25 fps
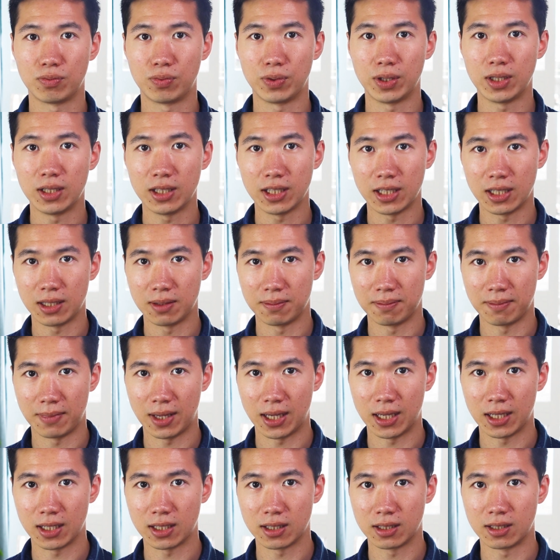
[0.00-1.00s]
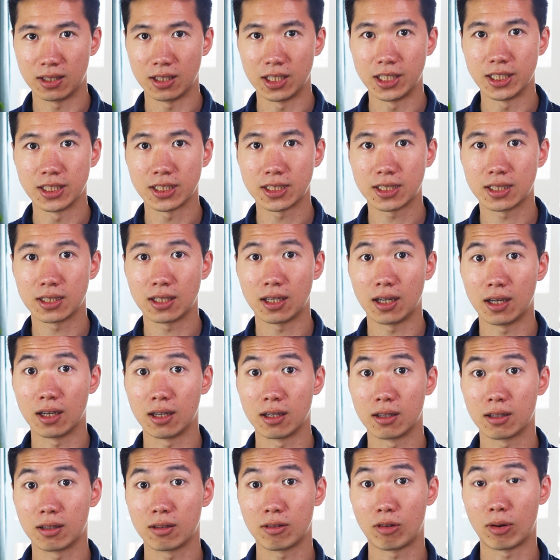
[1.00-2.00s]
really make these
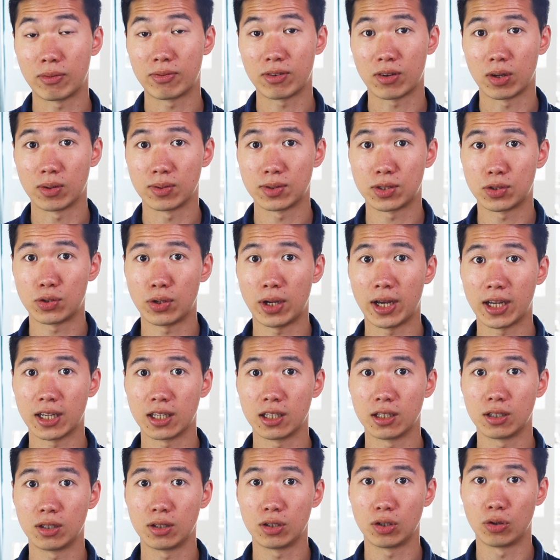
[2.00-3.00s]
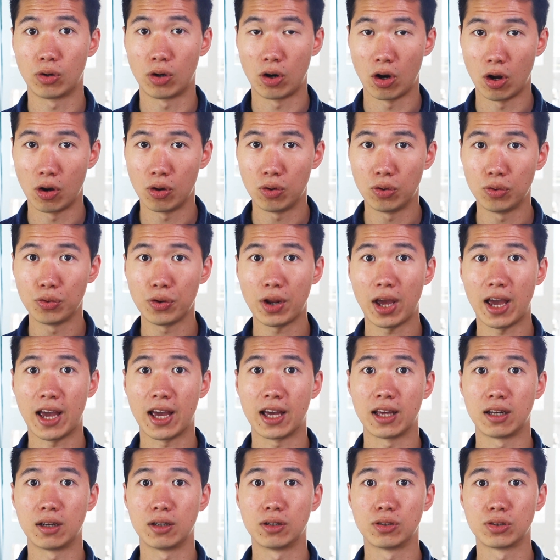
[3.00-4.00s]
graphical abstract your own.
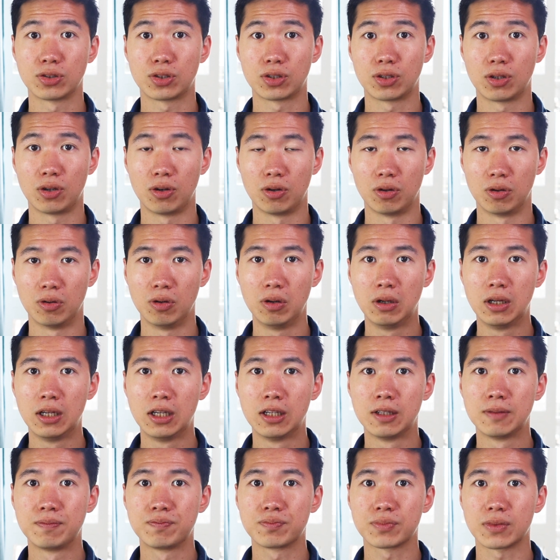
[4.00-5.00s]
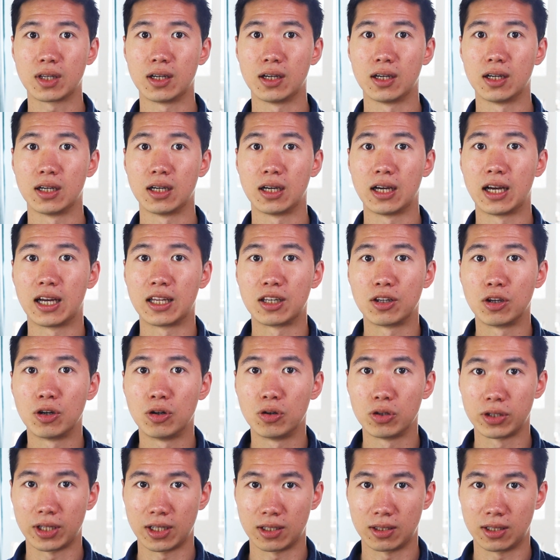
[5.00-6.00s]
And also I
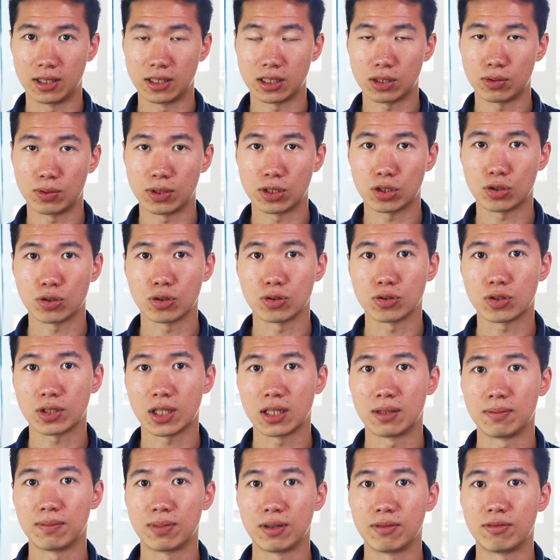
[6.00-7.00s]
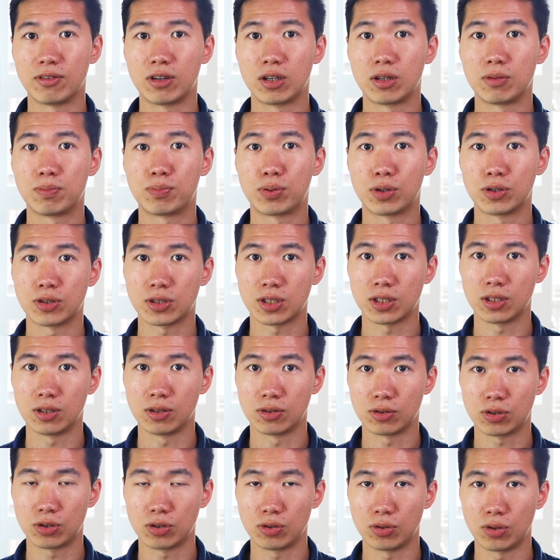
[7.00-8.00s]
know that this research can be very
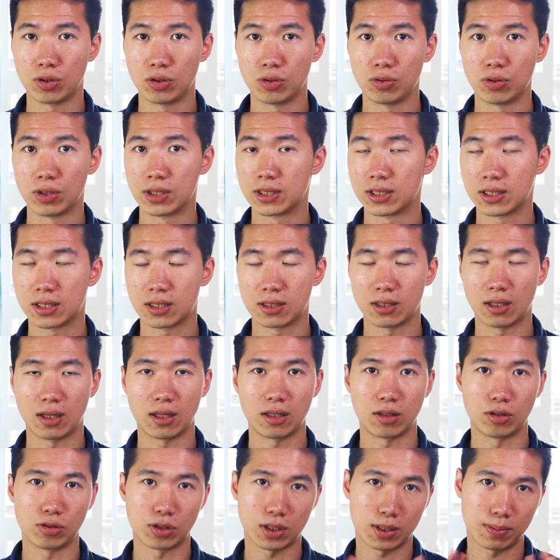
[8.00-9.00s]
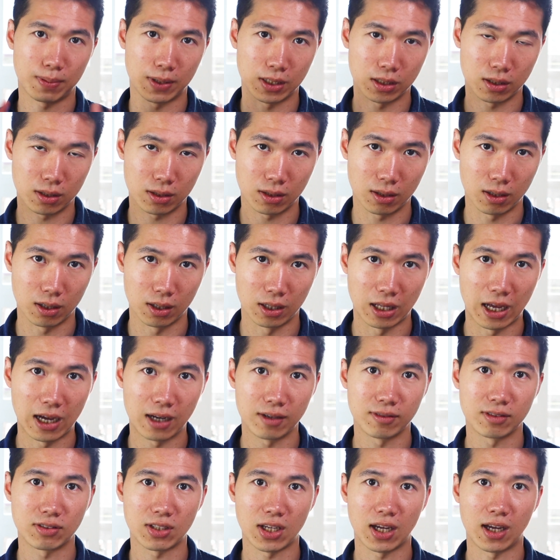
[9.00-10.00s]
personal to you. You spent a
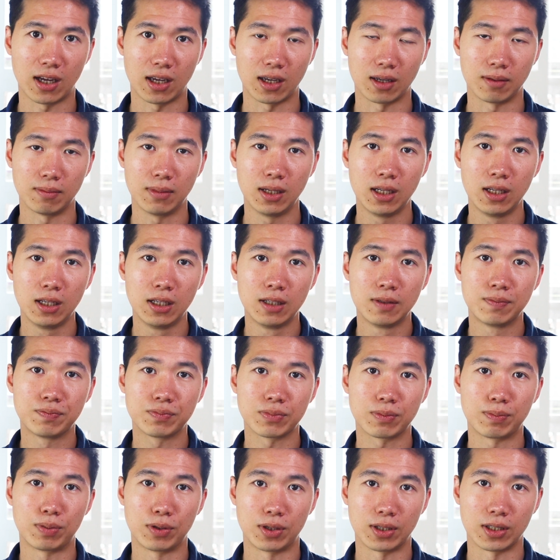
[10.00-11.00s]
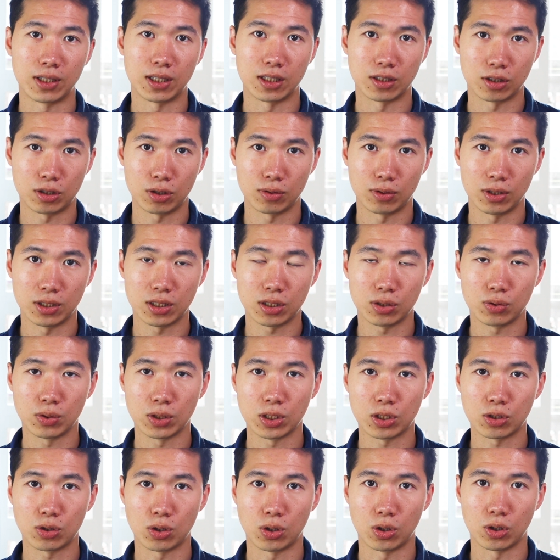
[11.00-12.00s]
lot of time putting into this
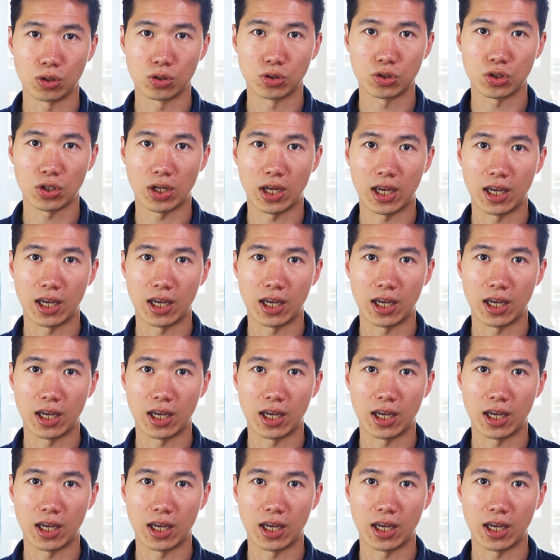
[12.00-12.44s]
research